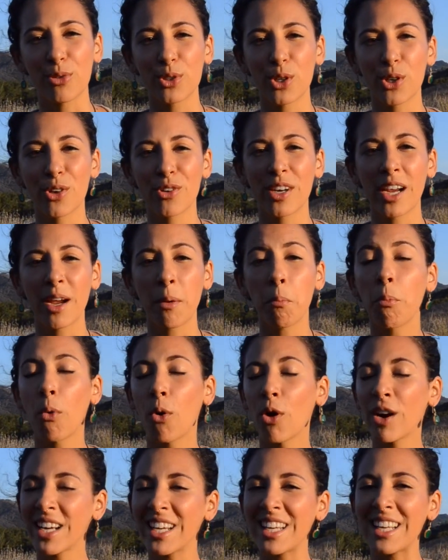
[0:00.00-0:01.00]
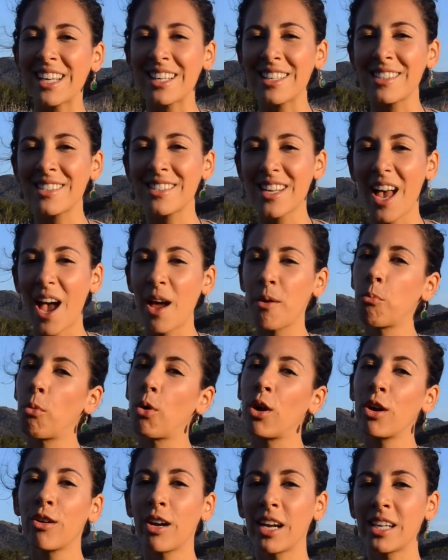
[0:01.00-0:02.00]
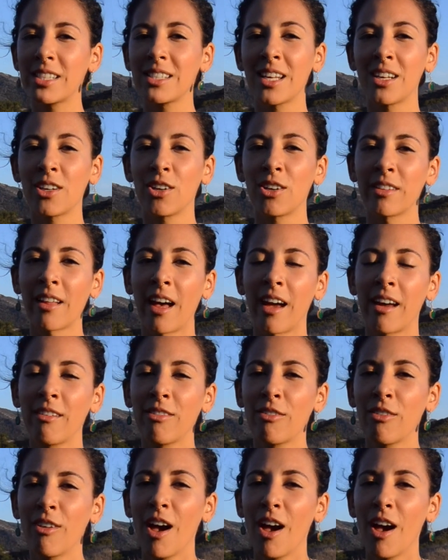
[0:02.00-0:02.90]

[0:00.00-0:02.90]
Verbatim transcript: to create more ease and more grace in your life